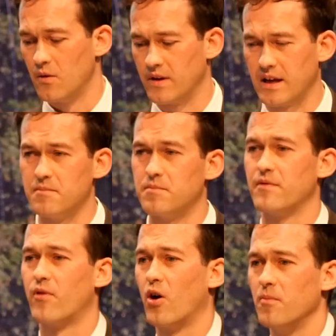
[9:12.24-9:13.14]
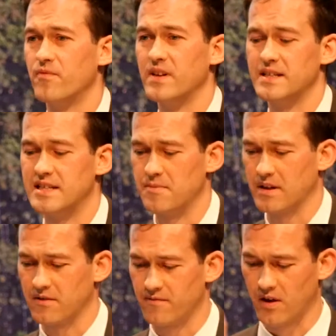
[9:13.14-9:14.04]
we then perform
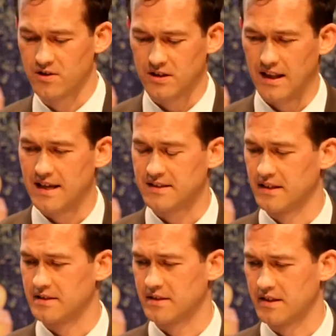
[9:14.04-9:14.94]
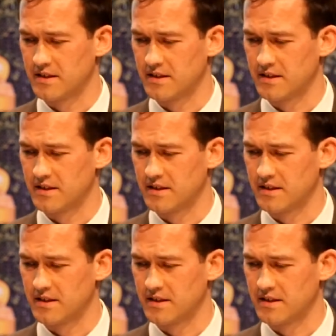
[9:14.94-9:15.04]
phenotypic and functional assays.